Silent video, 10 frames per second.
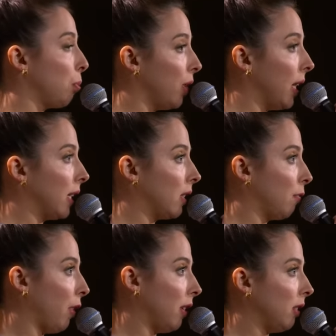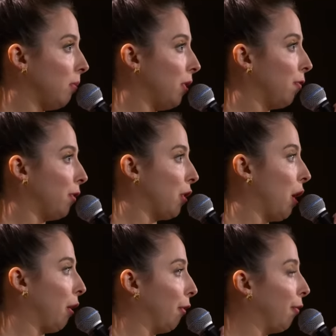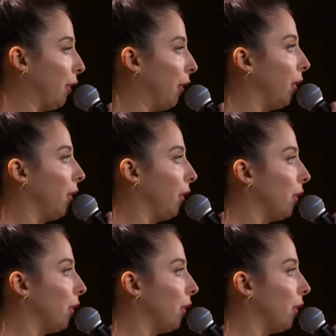prettiest friend to be the photographer,